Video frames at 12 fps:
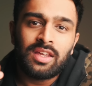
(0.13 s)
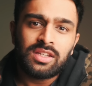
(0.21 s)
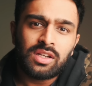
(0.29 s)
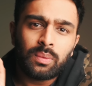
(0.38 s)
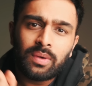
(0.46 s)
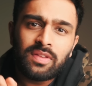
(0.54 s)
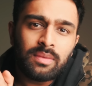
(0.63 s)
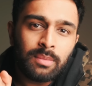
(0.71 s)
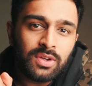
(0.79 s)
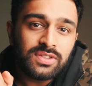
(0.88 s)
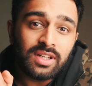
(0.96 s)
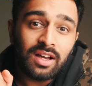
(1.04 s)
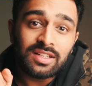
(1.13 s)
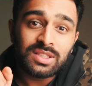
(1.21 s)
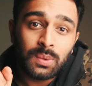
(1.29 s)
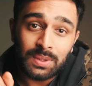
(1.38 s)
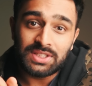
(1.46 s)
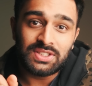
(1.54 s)
One of the most asked
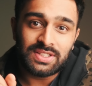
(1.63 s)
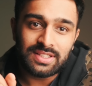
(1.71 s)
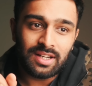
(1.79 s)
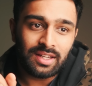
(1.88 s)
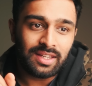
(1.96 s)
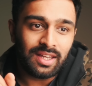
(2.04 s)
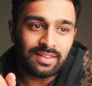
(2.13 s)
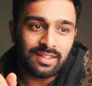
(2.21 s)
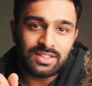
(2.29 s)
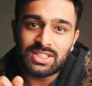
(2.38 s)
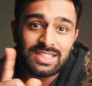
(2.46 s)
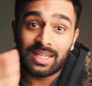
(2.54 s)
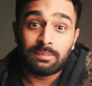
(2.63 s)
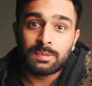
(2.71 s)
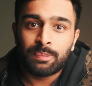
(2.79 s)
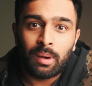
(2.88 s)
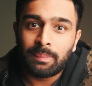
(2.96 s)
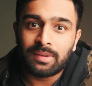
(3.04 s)
questions that I get that just keeps
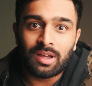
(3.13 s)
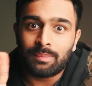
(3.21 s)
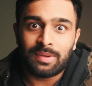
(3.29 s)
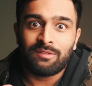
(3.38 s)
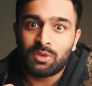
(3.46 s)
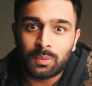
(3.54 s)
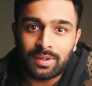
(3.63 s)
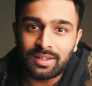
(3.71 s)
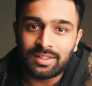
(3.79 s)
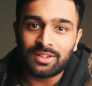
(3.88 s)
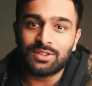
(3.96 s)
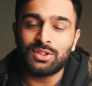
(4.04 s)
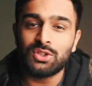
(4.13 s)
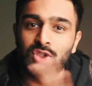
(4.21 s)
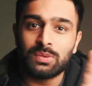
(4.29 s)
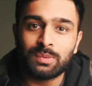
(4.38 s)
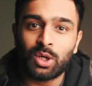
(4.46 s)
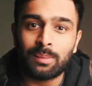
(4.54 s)
popping up everywhere,
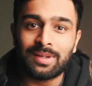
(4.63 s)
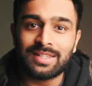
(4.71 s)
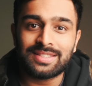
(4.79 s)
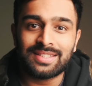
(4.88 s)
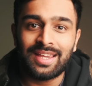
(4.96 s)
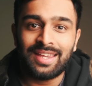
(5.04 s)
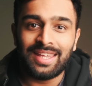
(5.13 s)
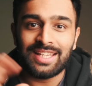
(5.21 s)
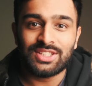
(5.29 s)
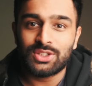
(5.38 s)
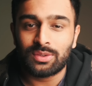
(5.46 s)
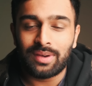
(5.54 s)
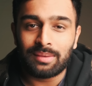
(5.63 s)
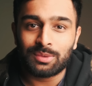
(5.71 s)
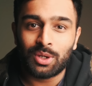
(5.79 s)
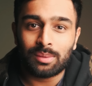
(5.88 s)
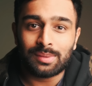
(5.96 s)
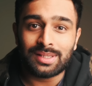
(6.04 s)
YouTube comments,
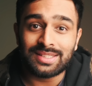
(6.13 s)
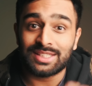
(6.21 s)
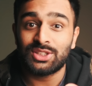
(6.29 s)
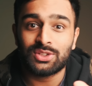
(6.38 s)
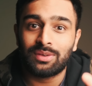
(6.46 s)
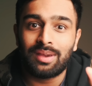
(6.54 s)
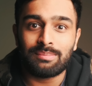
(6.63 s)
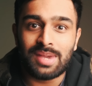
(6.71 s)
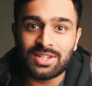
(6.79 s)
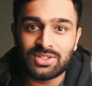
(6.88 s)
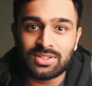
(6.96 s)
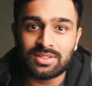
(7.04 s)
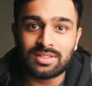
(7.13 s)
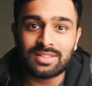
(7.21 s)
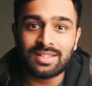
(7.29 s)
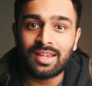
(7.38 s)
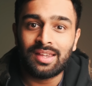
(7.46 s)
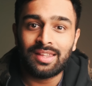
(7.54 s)
Instagram
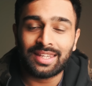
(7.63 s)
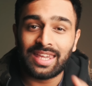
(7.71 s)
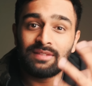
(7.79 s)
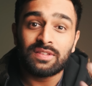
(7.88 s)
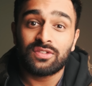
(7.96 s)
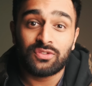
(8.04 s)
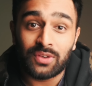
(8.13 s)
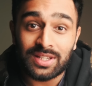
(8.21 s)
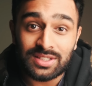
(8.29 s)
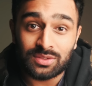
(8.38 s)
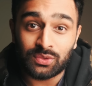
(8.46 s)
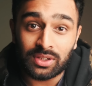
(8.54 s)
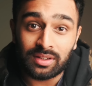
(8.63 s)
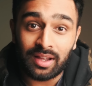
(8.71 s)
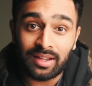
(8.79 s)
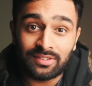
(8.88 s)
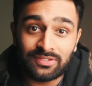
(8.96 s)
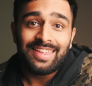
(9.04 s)
messages, like even friends in real
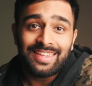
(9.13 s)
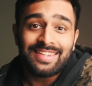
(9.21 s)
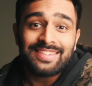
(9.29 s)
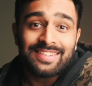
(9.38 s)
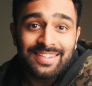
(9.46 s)
life, is,